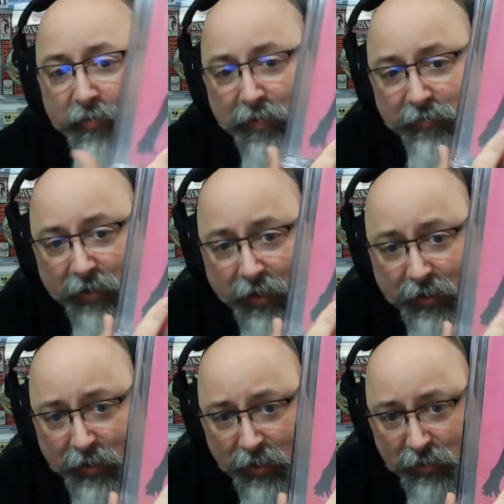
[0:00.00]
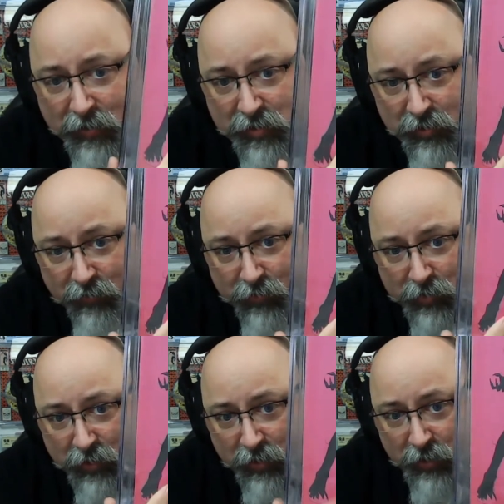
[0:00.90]
fine. The silver's
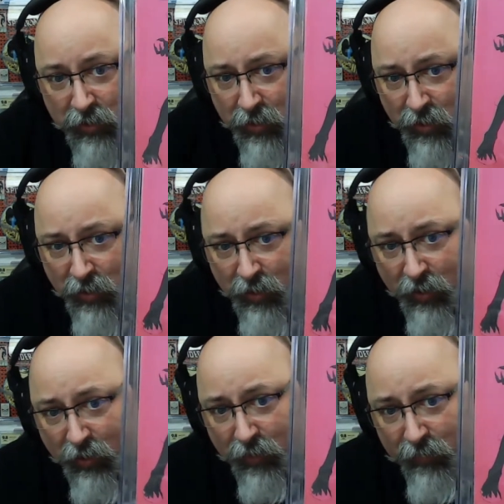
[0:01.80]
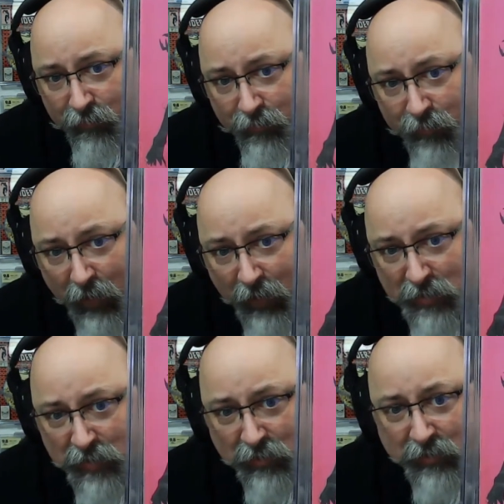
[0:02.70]
good. I guess
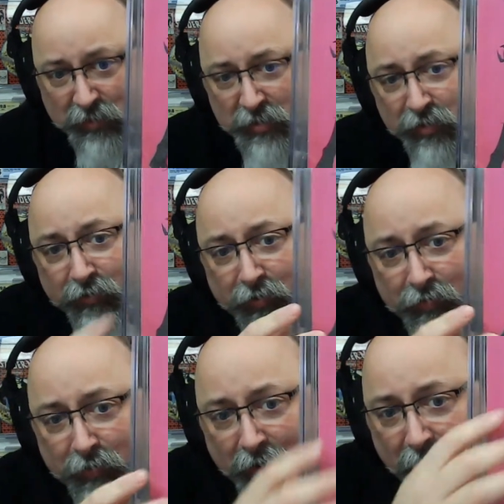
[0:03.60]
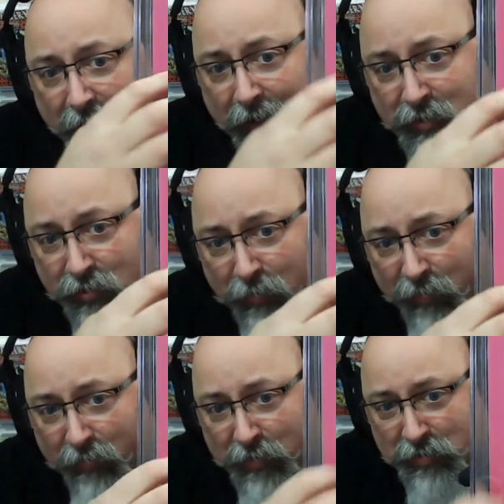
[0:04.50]
the silver hides a little bit
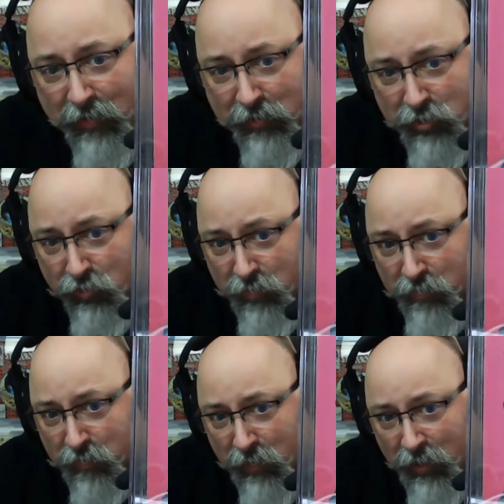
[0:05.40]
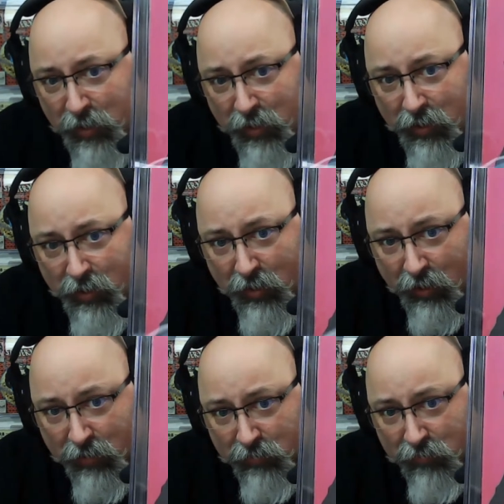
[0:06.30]
from this. It shows...
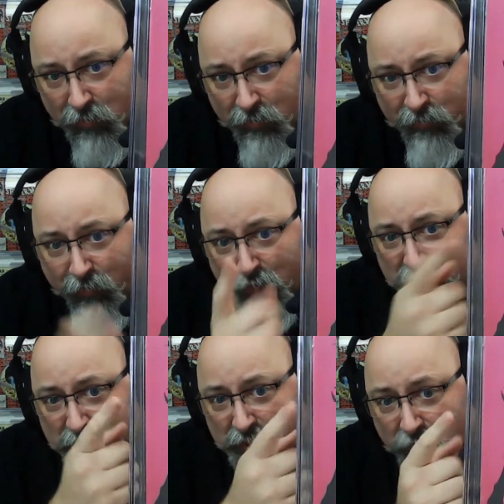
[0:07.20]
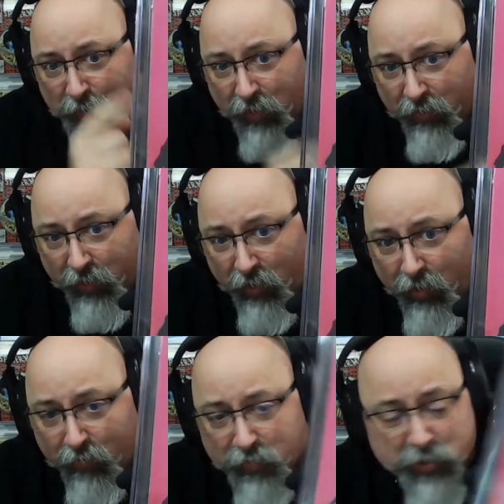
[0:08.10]
the focus to still be on the art,
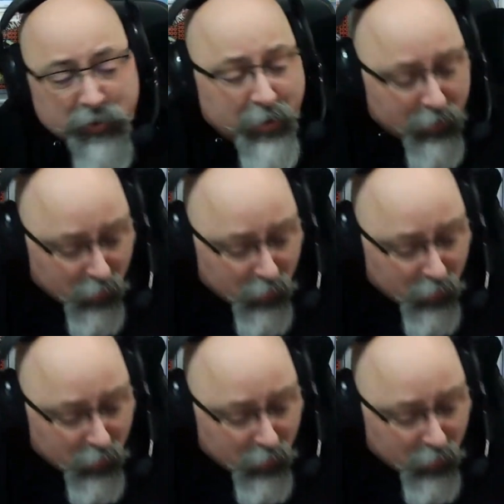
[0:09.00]
which is kind of cool.